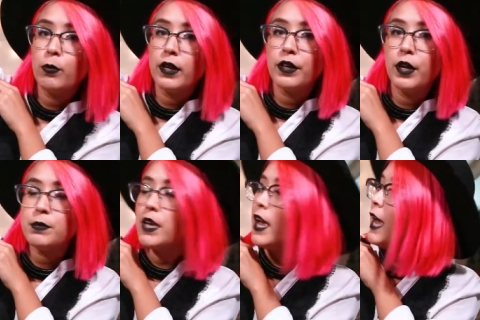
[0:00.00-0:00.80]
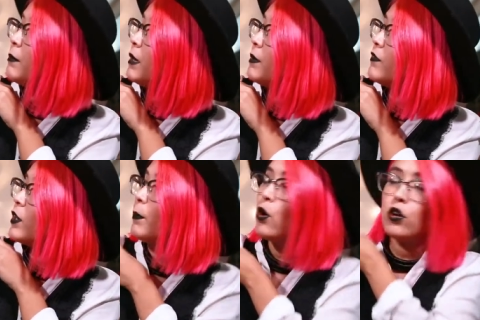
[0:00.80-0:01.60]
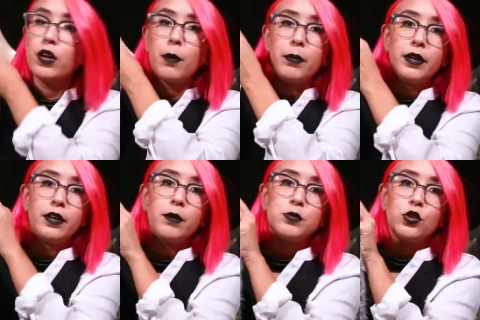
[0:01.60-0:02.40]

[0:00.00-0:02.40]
button-ups and maybe even a polka dot button-up,